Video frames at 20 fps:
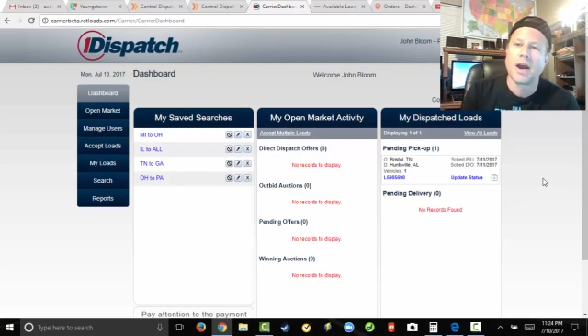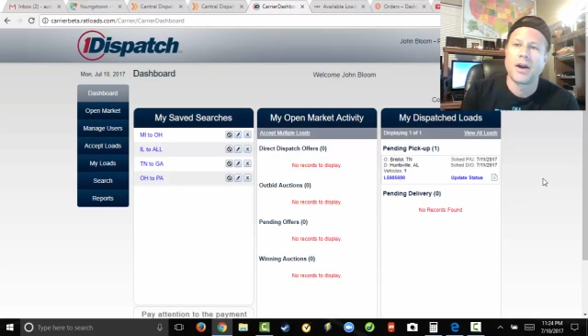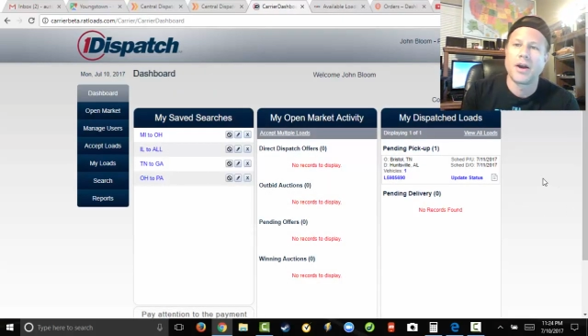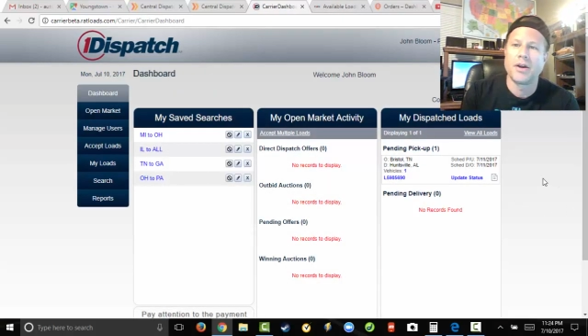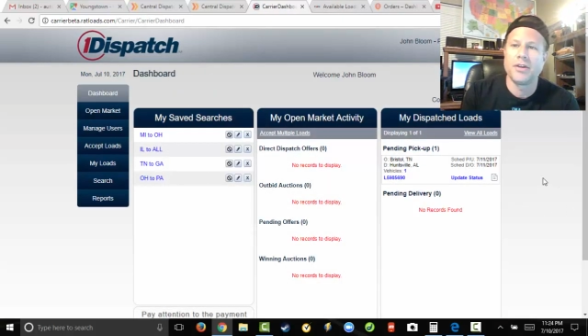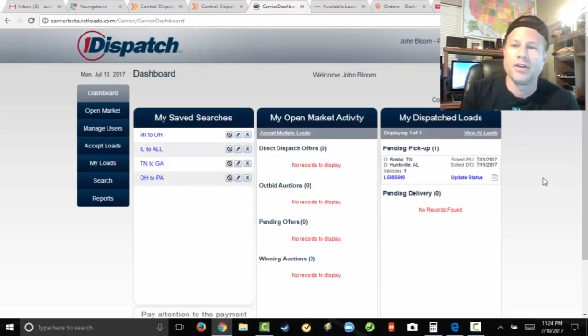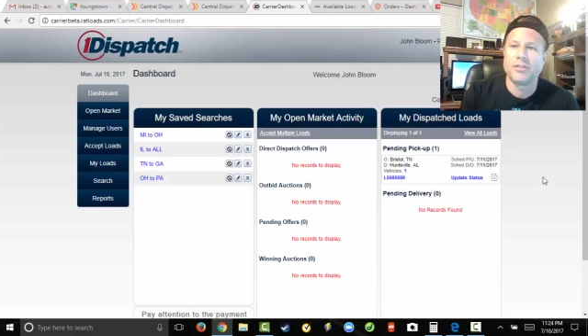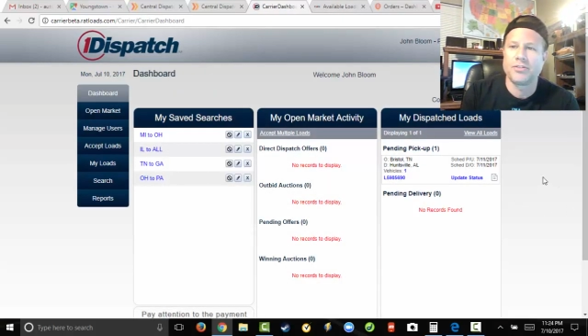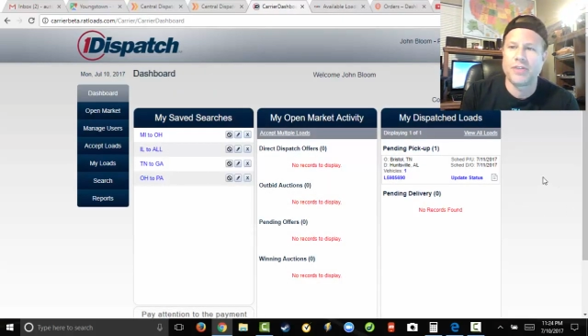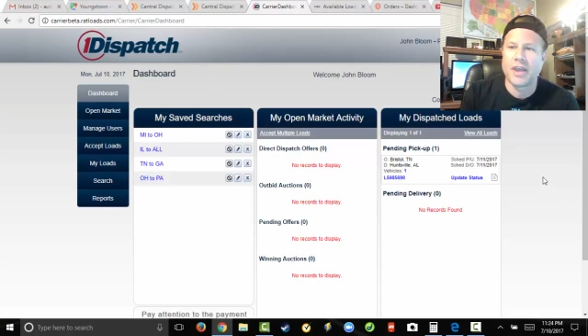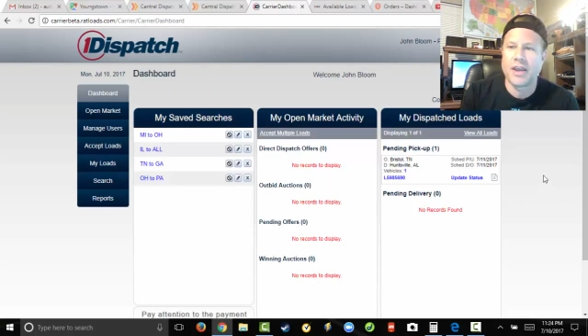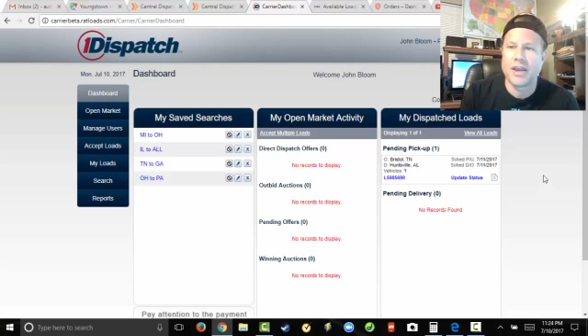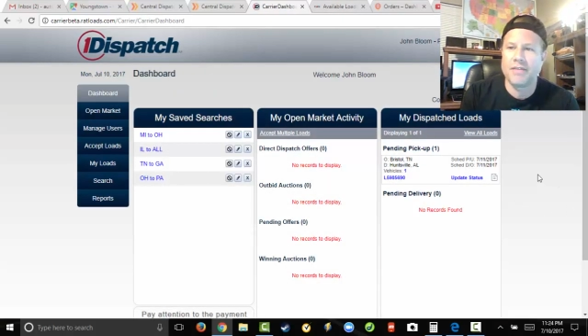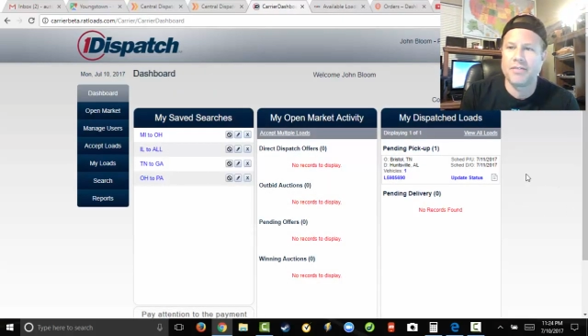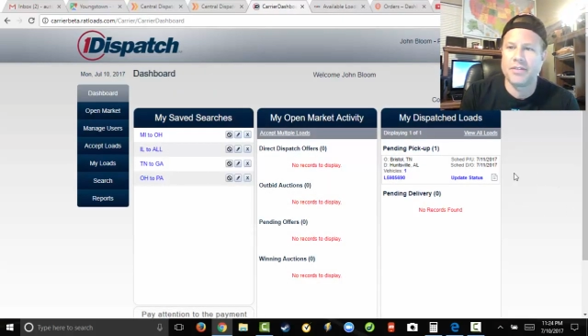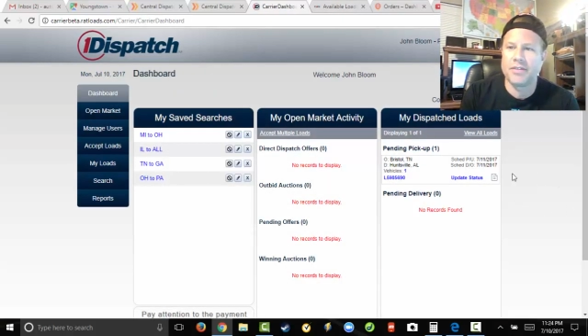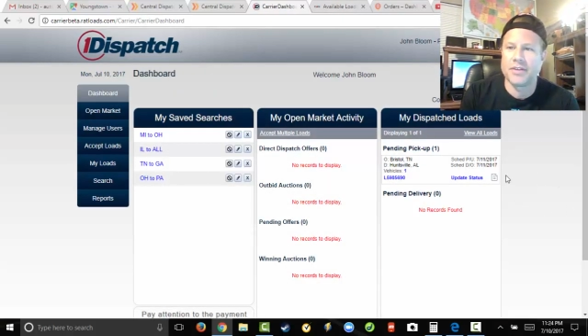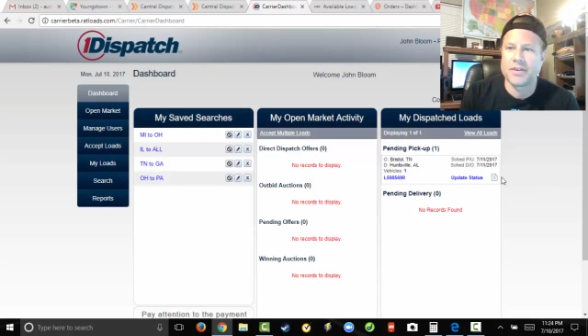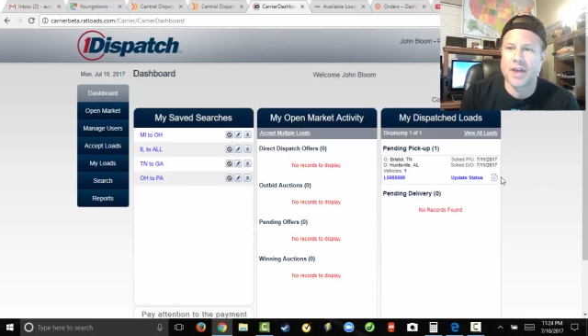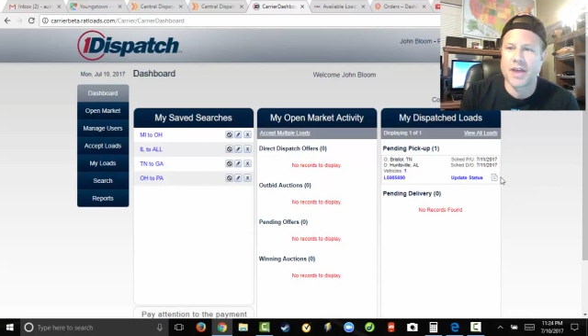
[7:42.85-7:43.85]
I already
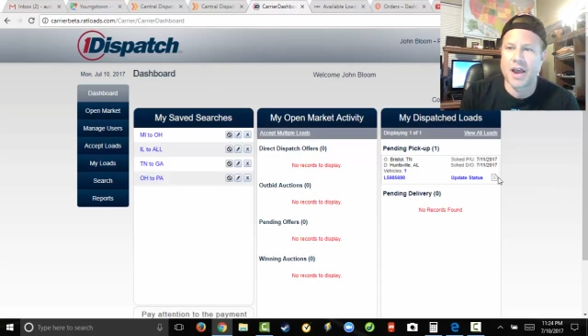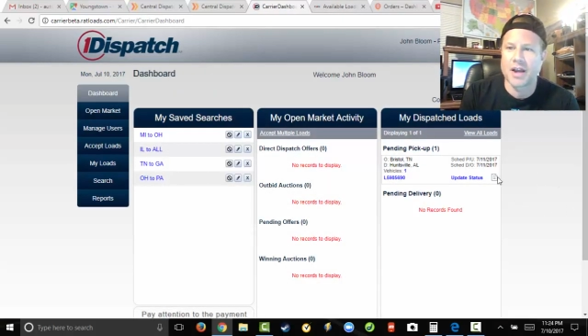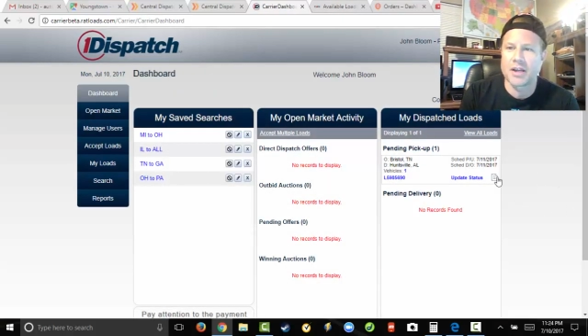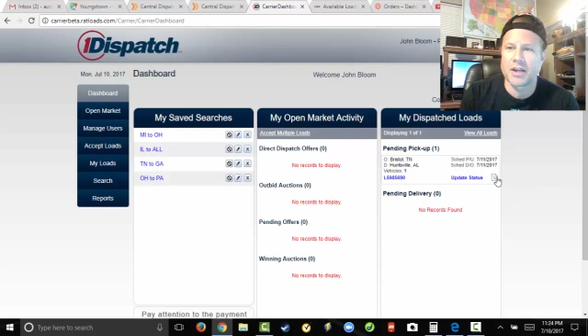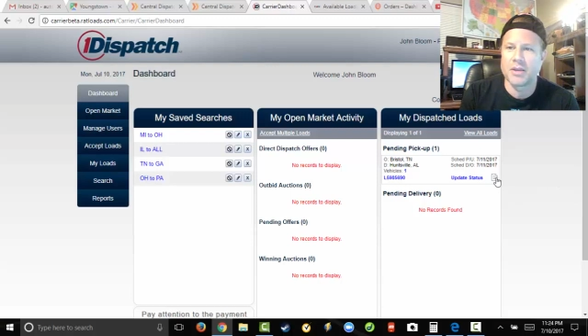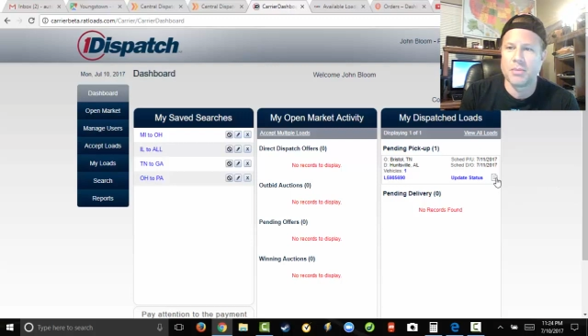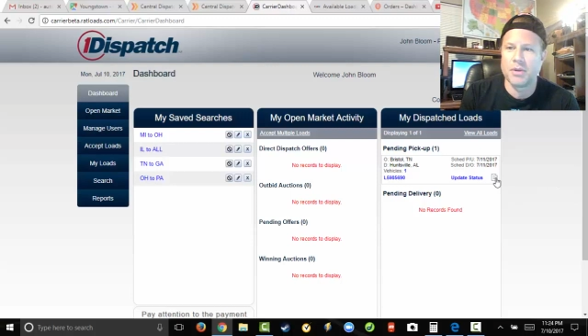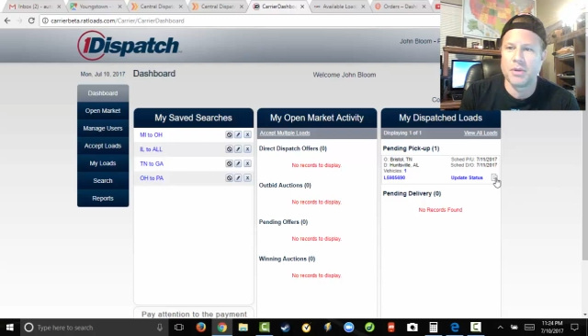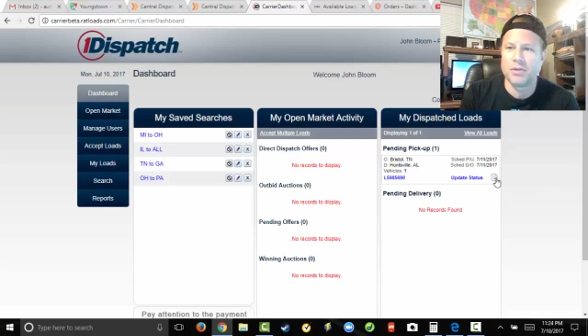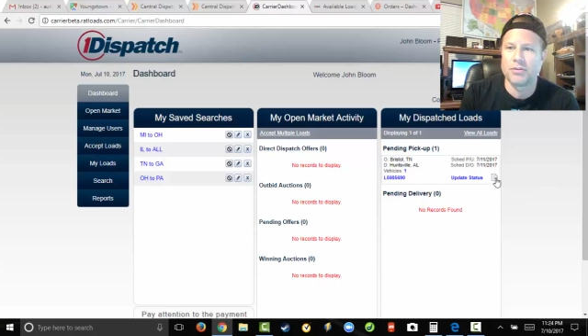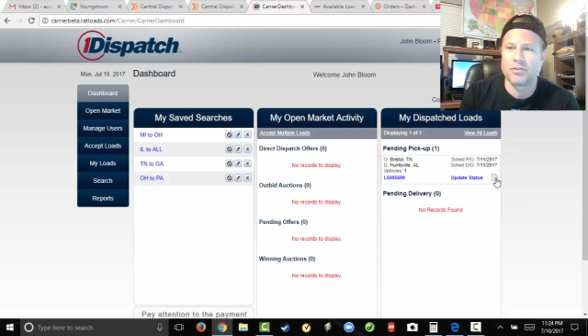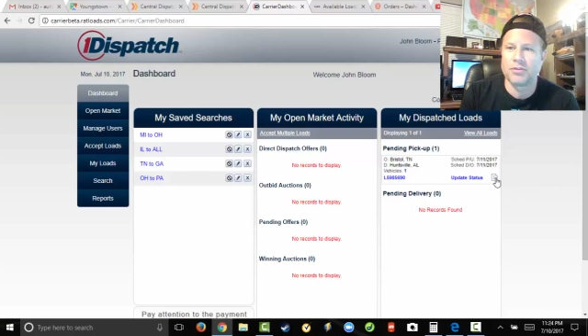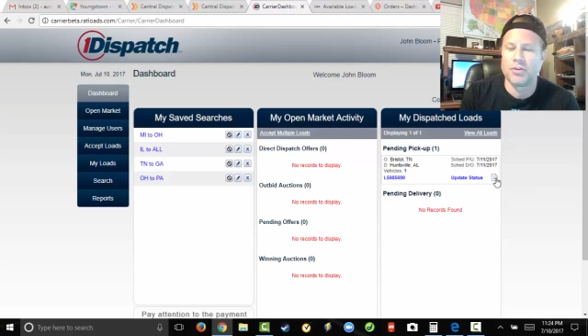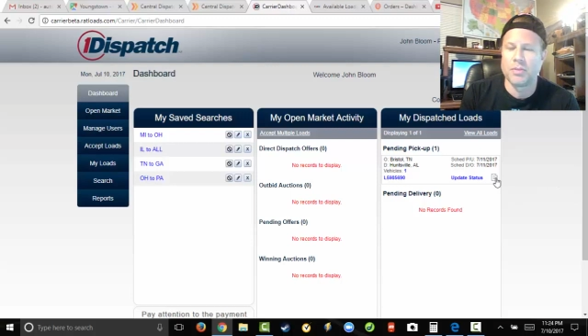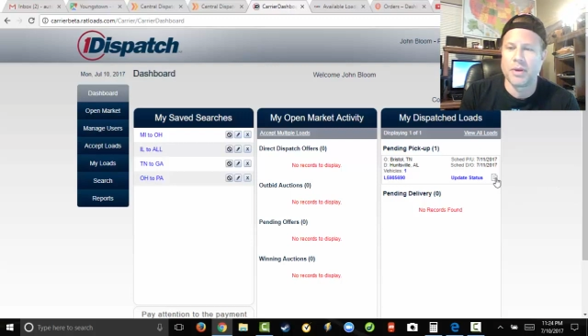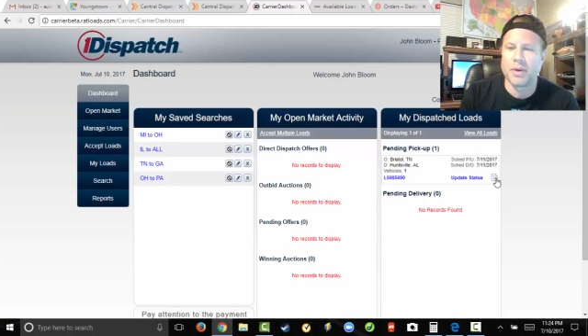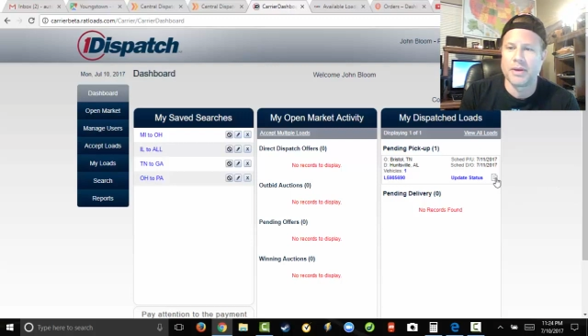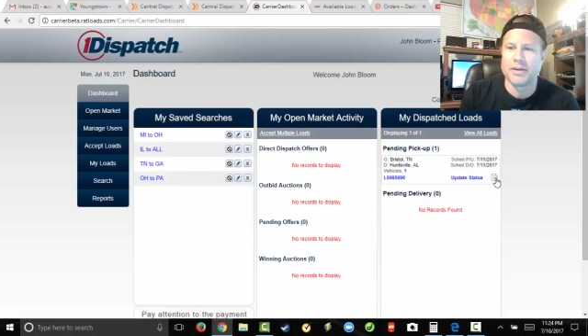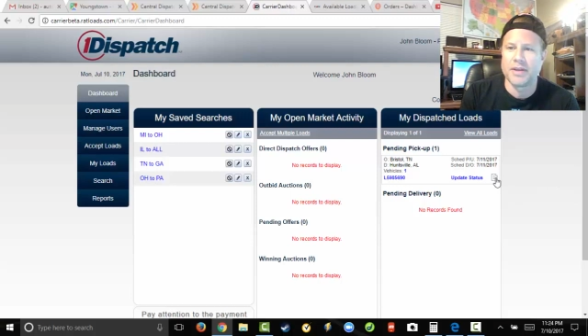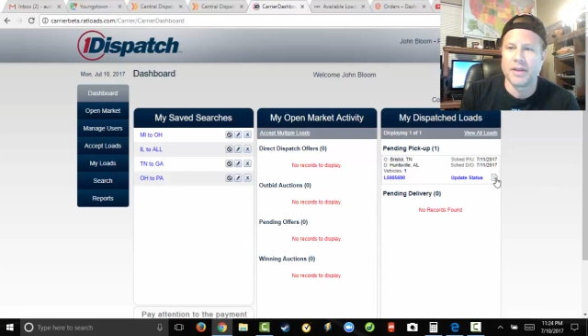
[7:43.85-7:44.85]
saved the documents
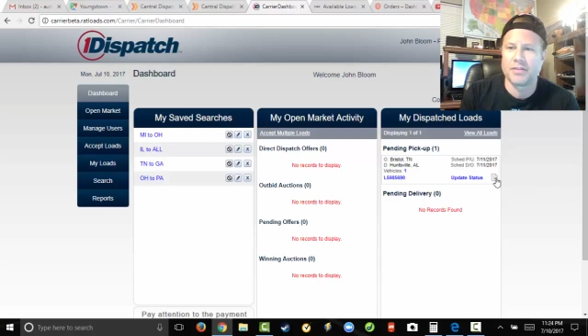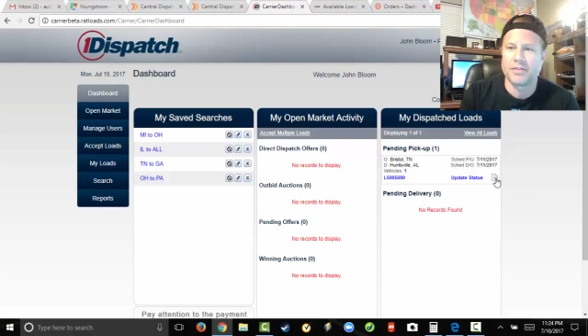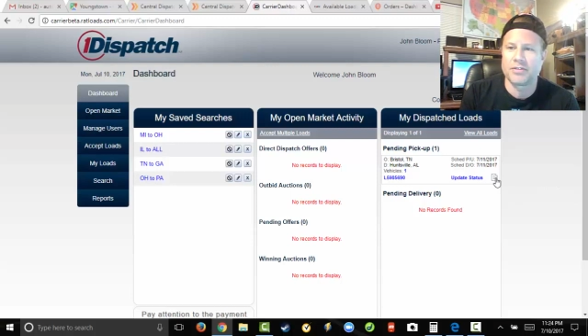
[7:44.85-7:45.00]
to my